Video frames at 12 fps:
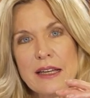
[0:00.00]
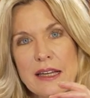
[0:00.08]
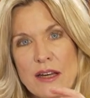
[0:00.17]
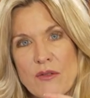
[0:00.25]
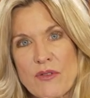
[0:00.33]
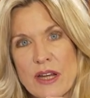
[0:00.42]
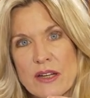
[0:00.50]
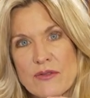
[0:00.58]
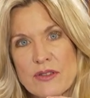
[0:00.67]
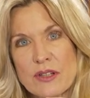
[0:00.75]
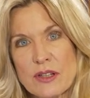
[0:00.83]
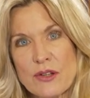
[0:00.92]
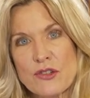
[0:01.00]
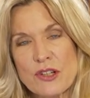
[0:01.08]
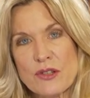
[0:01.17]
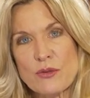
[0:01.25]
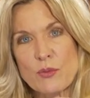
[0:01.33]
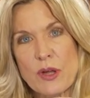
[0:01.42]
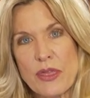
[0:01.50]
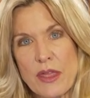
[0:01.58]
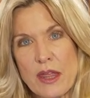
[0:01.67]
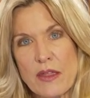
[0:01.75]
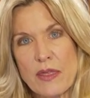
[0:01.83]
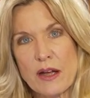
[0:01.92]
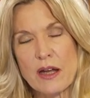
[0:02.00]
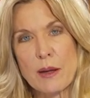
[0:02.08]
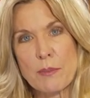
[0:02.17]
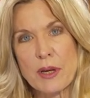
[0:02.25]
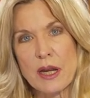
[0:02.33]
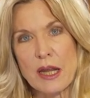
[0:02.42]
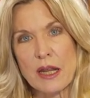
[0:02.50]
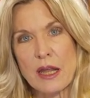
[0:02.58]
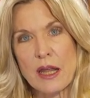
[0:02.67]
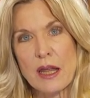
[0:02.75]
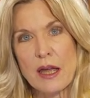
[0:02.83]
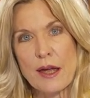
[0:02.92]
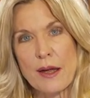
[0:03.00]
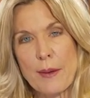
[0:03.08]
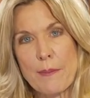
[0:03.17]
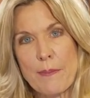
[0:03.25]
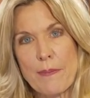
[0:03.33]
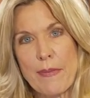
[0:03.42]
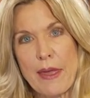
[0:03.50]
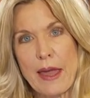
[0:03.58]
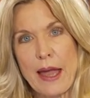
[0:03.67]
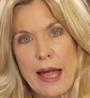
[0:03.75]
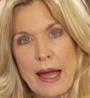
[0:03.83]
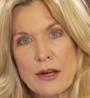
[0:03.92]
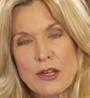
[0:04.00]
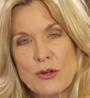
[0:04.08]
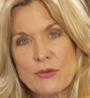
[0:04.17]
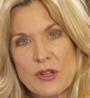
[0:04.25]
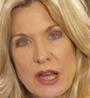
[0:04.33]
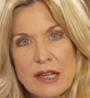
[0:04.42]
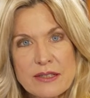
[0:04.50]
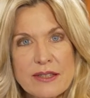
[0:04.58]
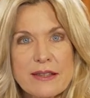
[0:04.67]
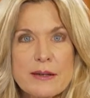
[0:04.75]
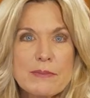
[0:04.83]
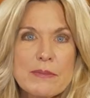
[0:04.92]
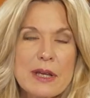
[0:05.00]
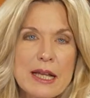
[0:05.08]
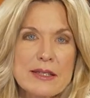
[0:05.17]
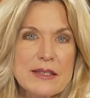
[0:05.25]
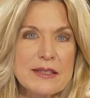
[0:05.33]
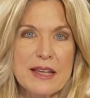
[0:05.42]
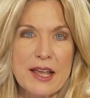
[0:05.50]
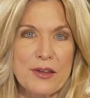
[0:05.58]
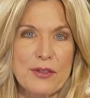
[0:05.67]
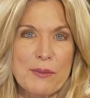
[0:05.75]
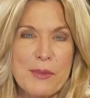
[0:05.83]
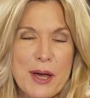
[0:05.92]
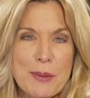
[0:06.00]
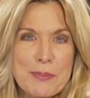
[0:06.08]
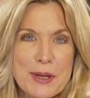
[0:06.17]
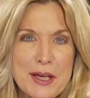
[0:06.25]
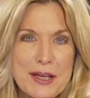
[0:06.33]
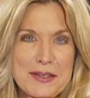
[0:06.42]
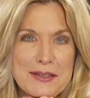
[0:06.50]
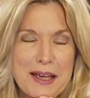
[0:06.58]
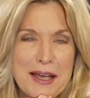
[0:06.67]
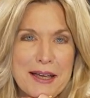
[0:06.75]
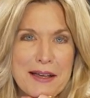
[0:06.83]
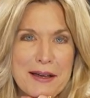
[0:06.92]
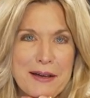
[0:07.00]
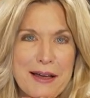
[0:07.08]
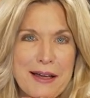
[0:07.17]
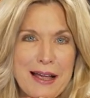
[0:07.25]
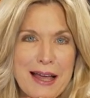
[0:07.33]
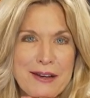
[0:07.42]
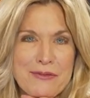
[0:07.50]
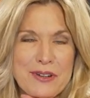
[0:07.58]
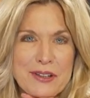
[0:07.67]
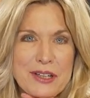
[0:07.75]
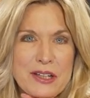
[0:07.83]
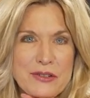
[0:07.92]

innovative solutions within the company, how do you test them and scale them up? Because I had a very